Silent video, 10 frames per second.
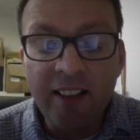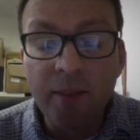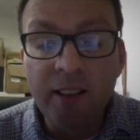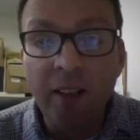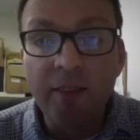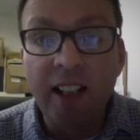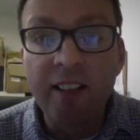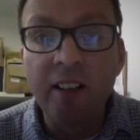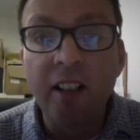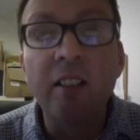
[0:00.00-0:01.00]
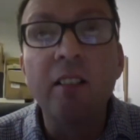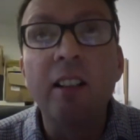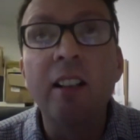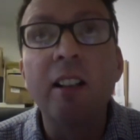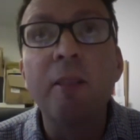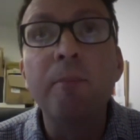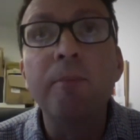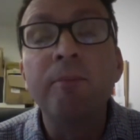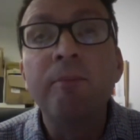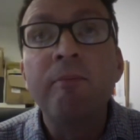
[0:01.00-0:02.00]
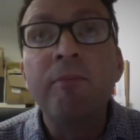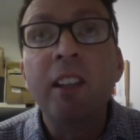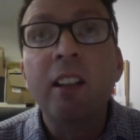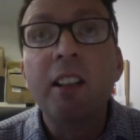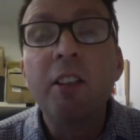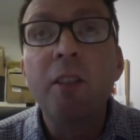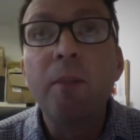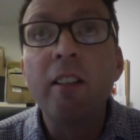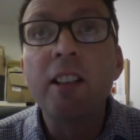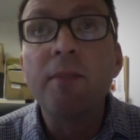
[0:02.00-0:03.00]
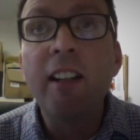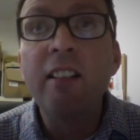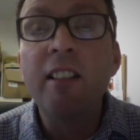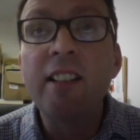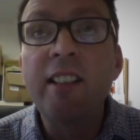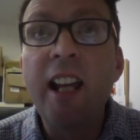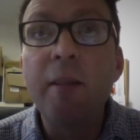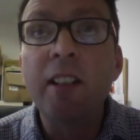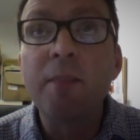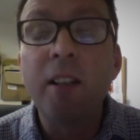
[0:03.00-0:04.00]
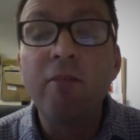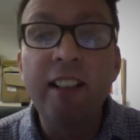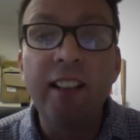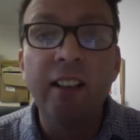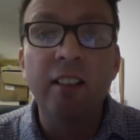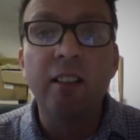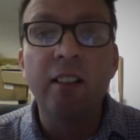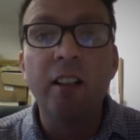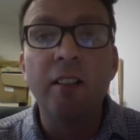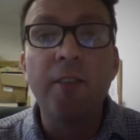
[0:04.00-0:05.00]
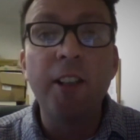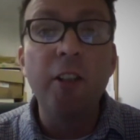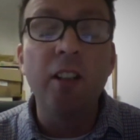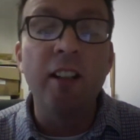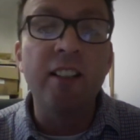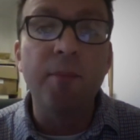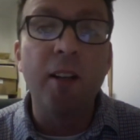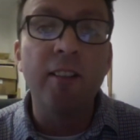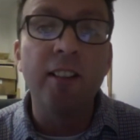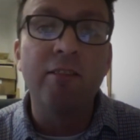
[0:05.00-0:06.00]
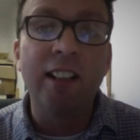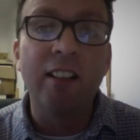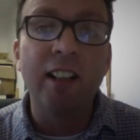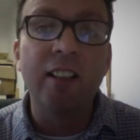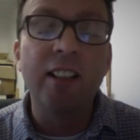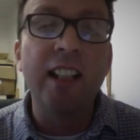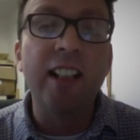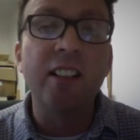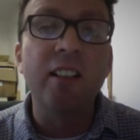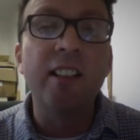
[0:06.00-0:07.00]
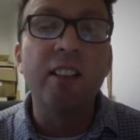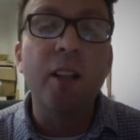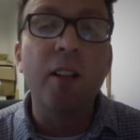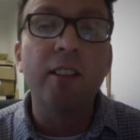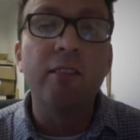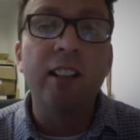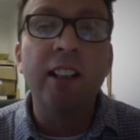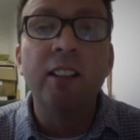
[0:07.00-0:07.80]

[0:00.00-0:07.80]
himself says, you know, uh, you could pass a very nice day just by reading uh, a few lines of poetry, like six lines of poetry,